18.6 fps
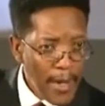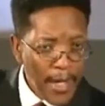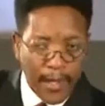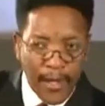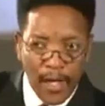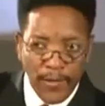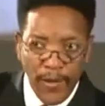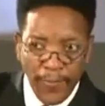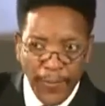
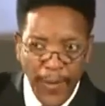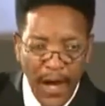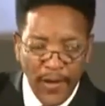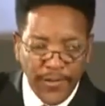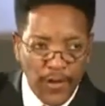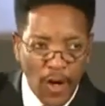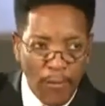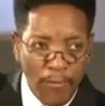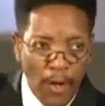Because if
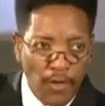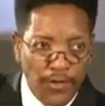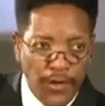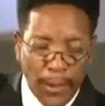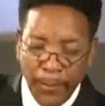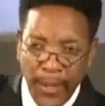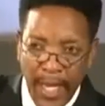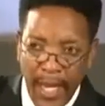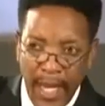there's no
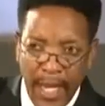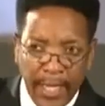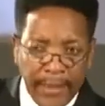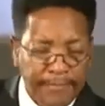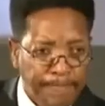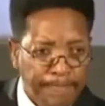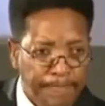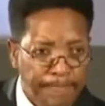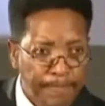music
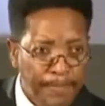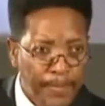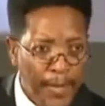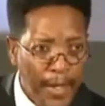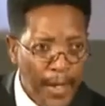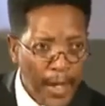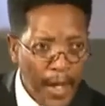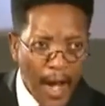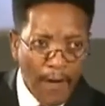playing,
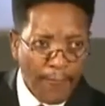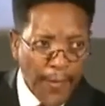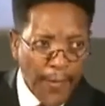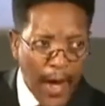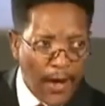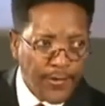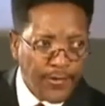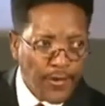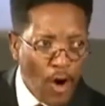if
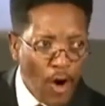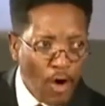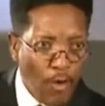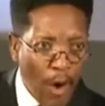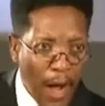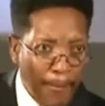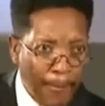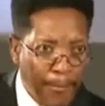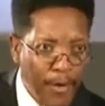there's no
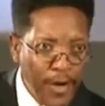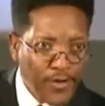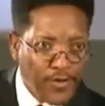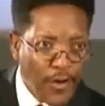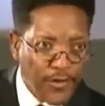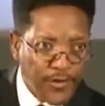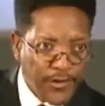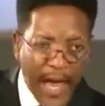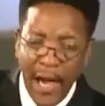great
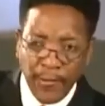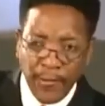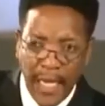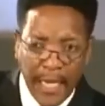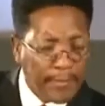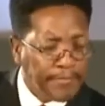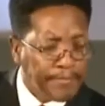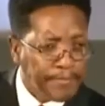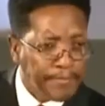preacher
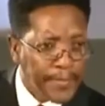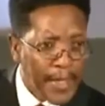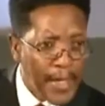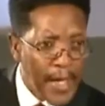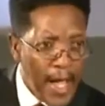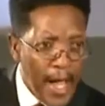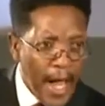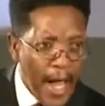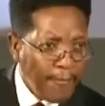sounding,
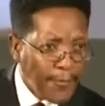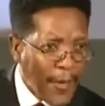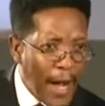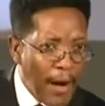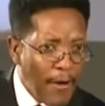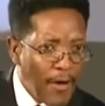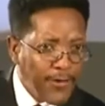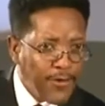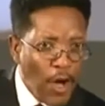if
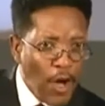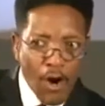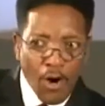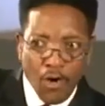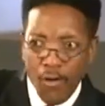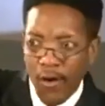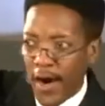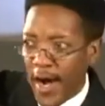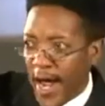there is
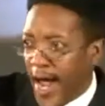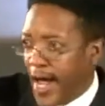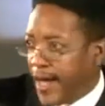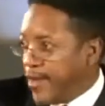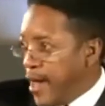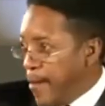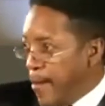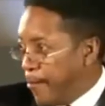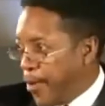no
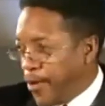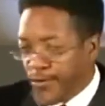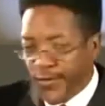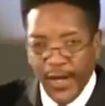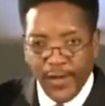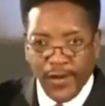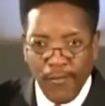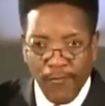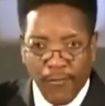great
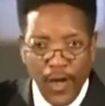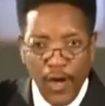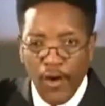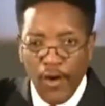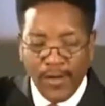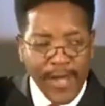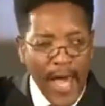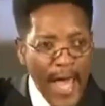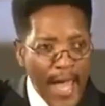position for
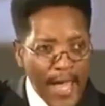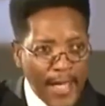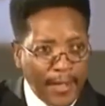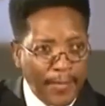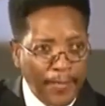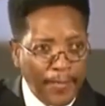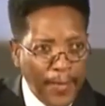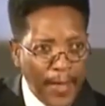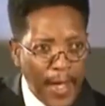you to take,
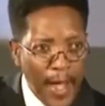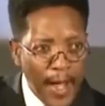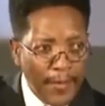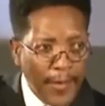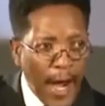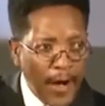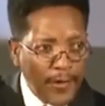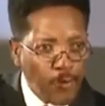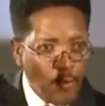
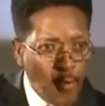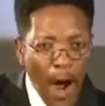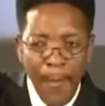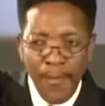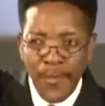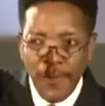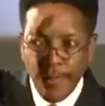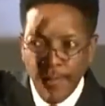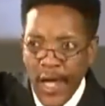there's
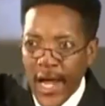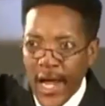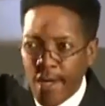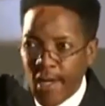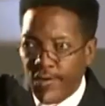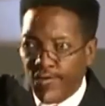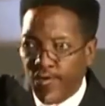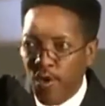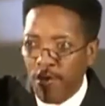one
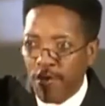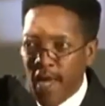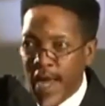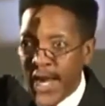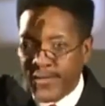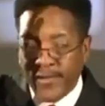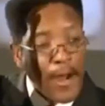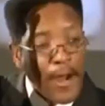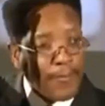thing that you
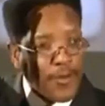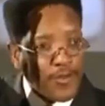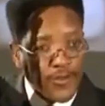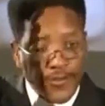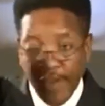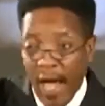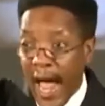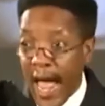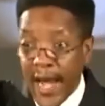need to
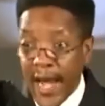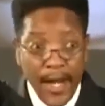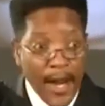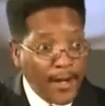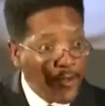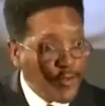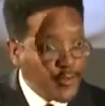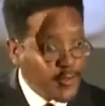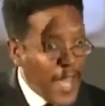understand
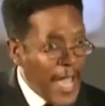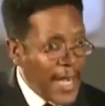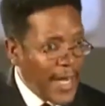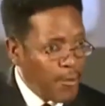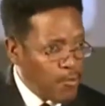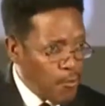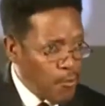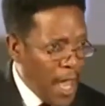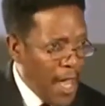and understand
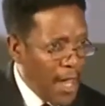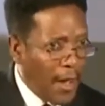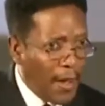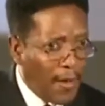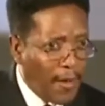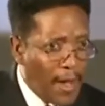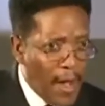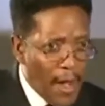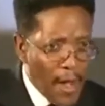it
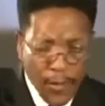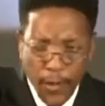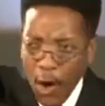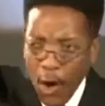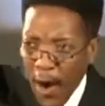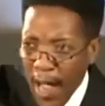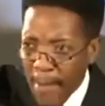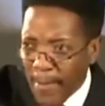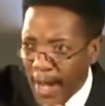well.
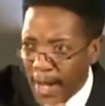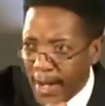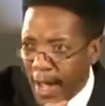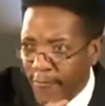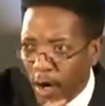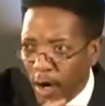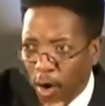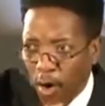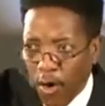Though I may
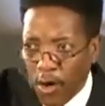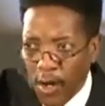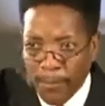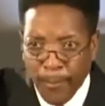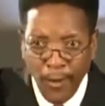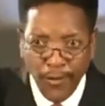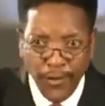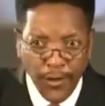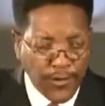never hold
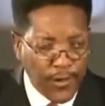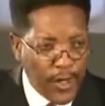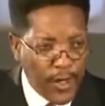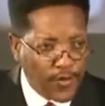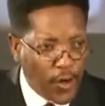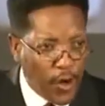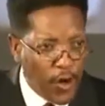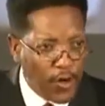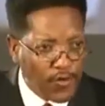a position
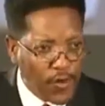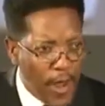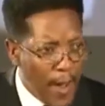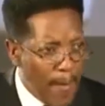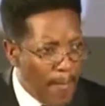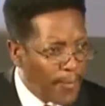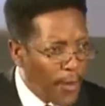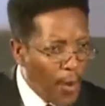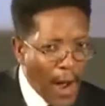in church,
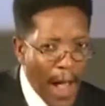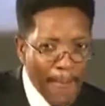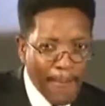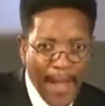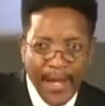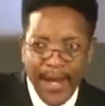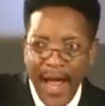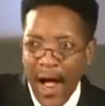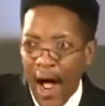though I
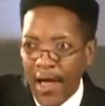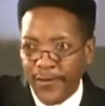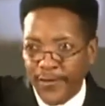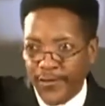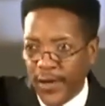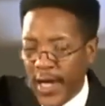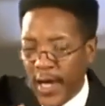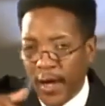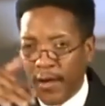may not
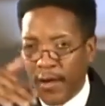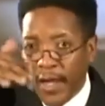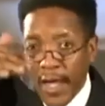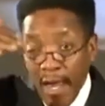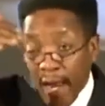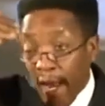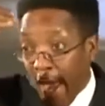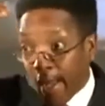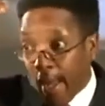excel
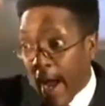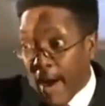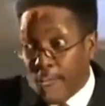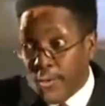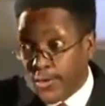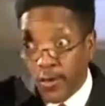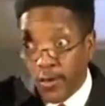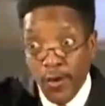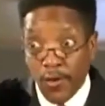like I
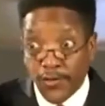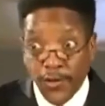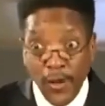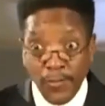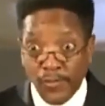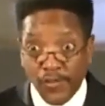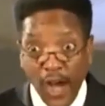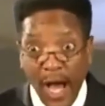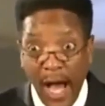would do it on
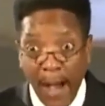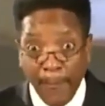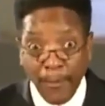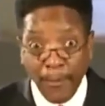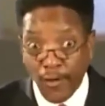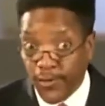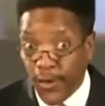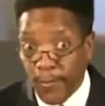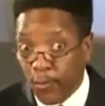some
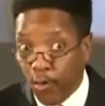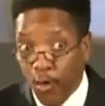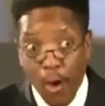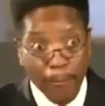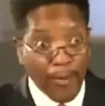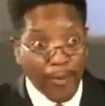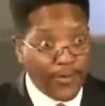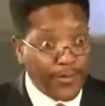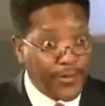job or some
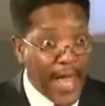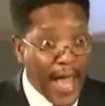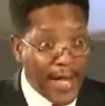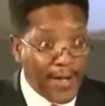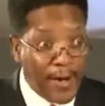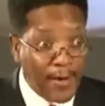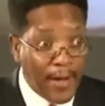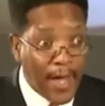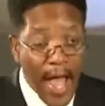corporate
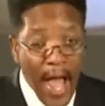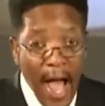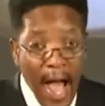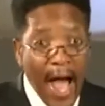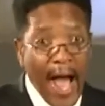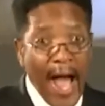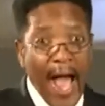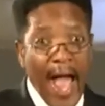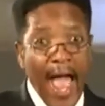standard,
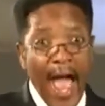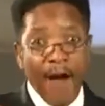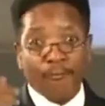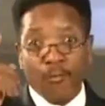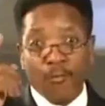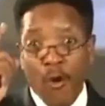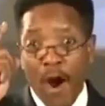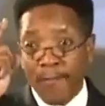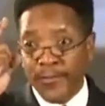I
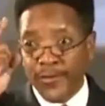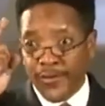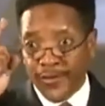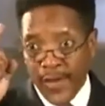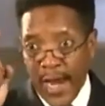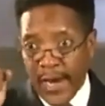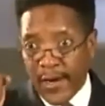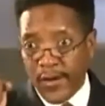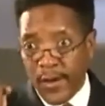have one
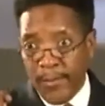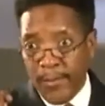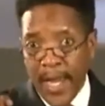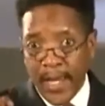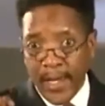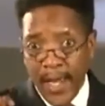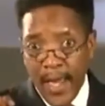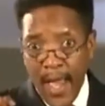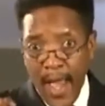standard to
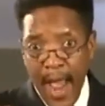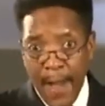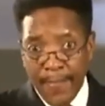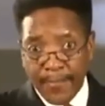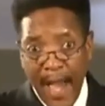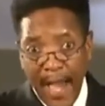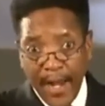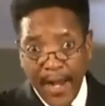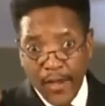meet,
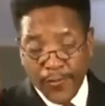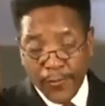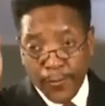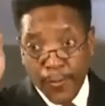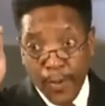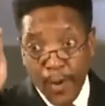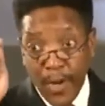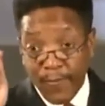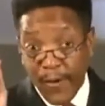and that is
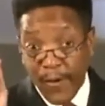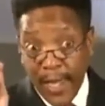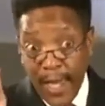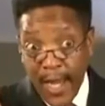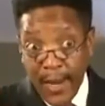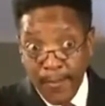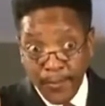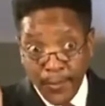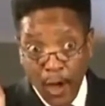
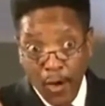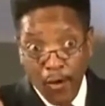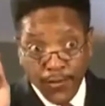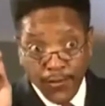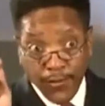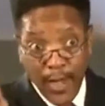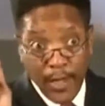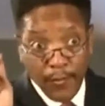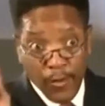forgetting
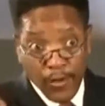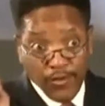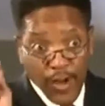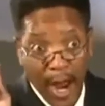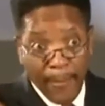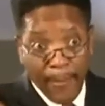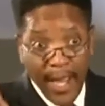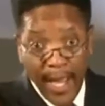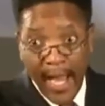those things which
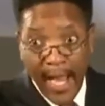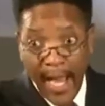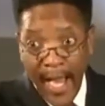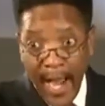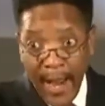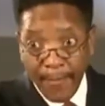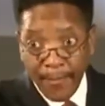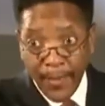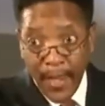are
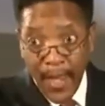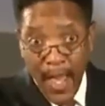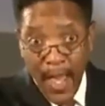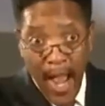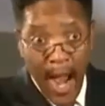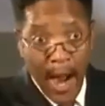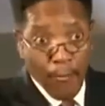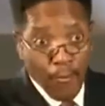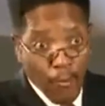behind
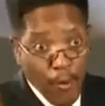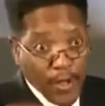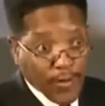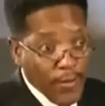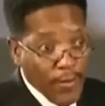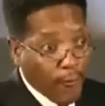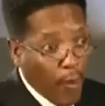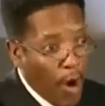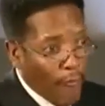and
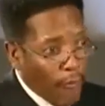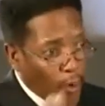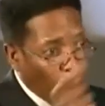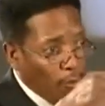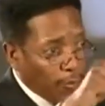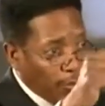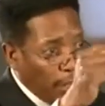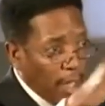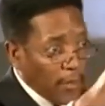reaching forth for
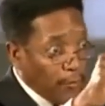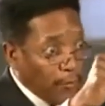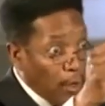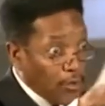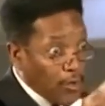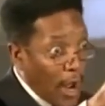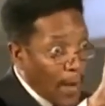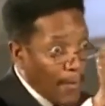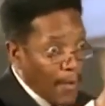those things
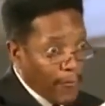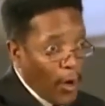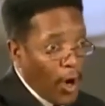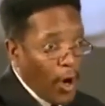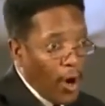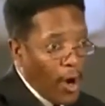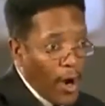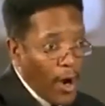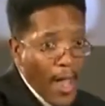which are
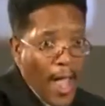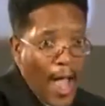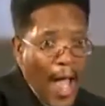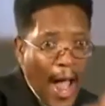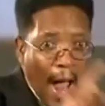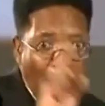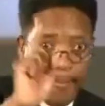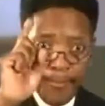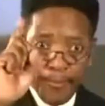before,
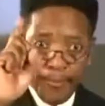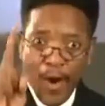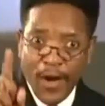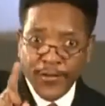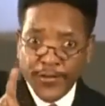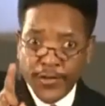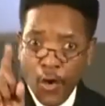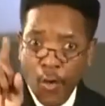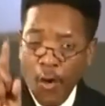I
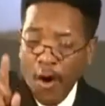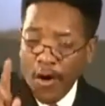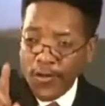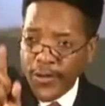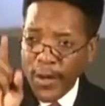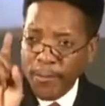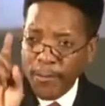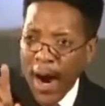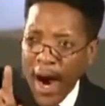press
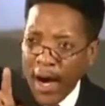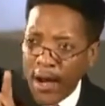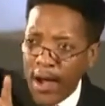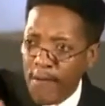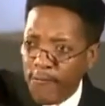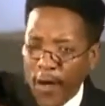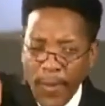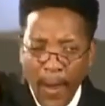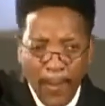towards the mark
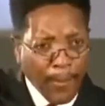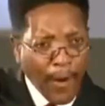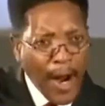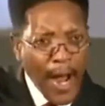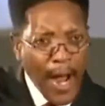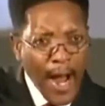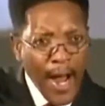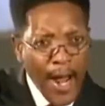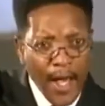for the
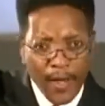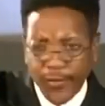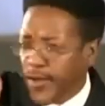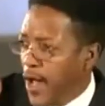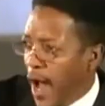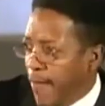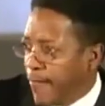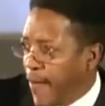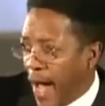
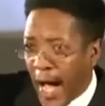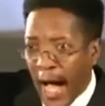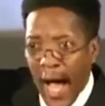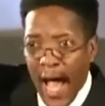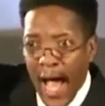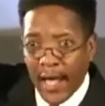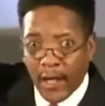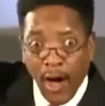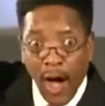prize of the
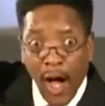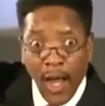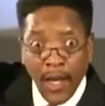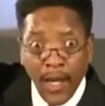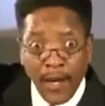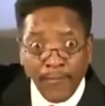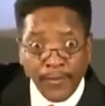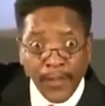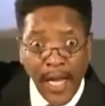high
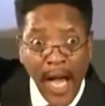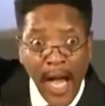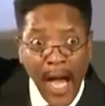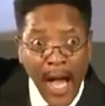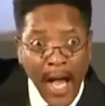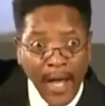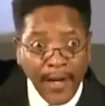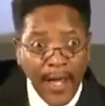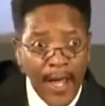calling of
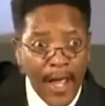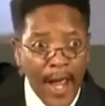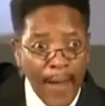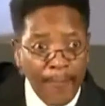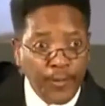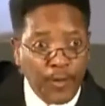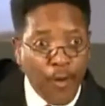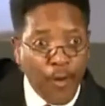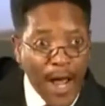God
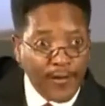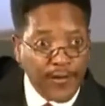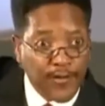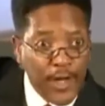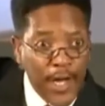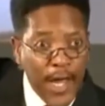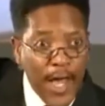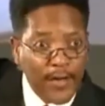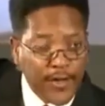in
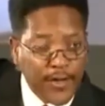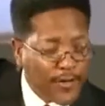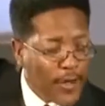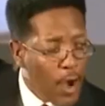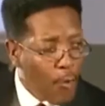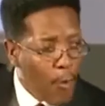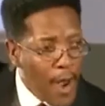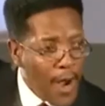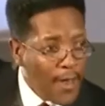Christ
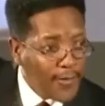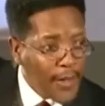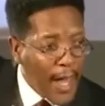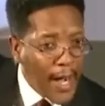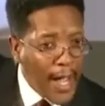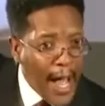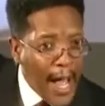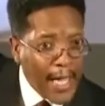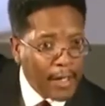Jesus. What is
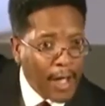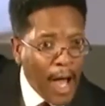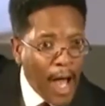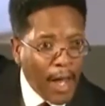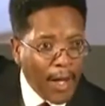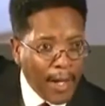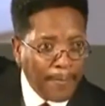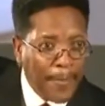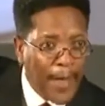that high
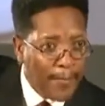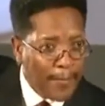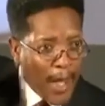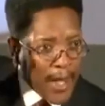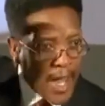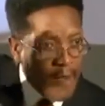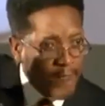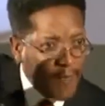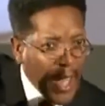calling?
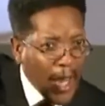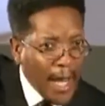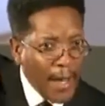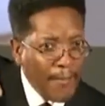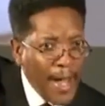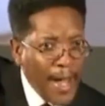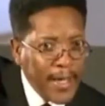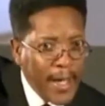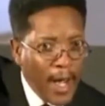The
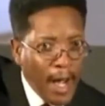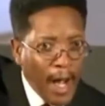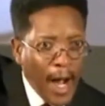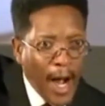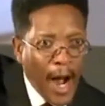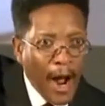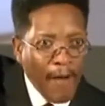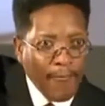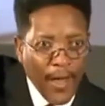development
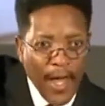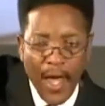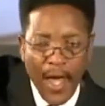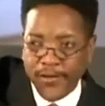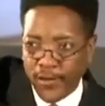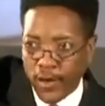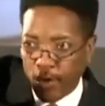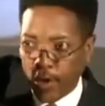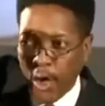of
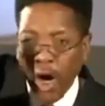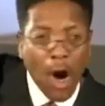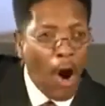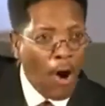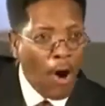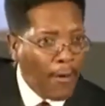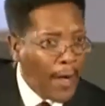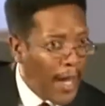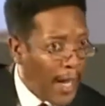his
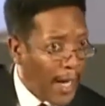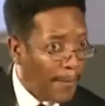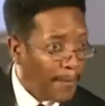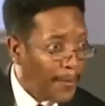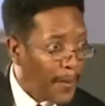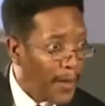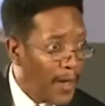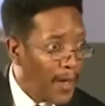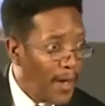glory
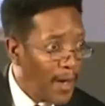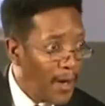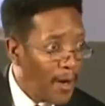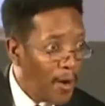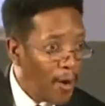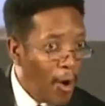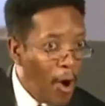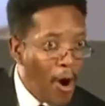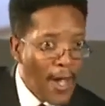
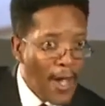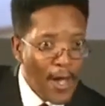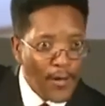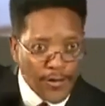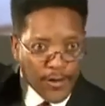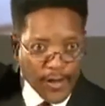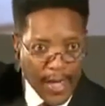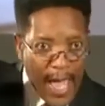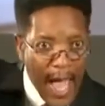or
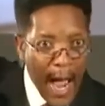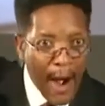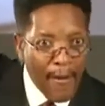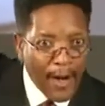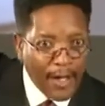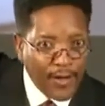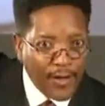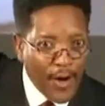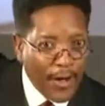his
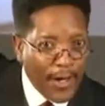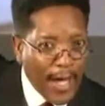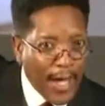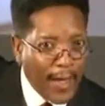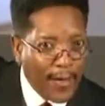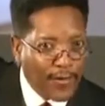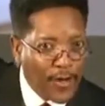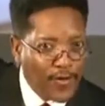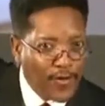character,
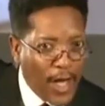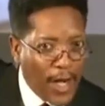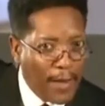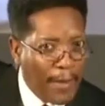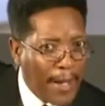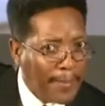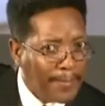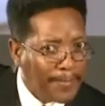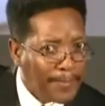ladies and
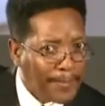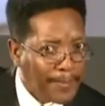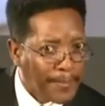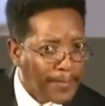gentlemen.